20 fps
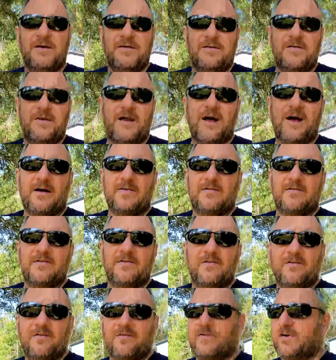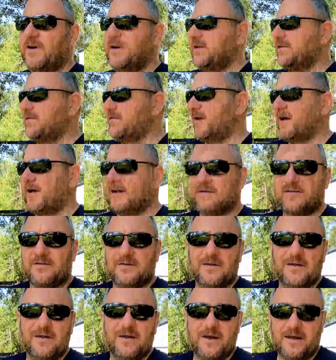socks, physical training
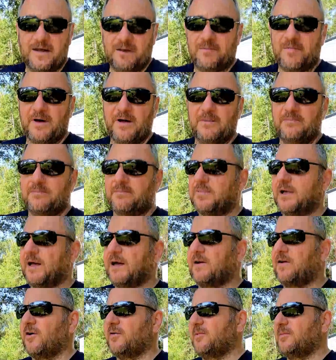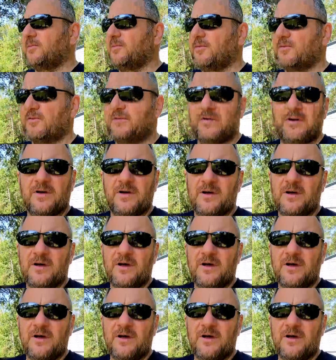socks, in my black army boots.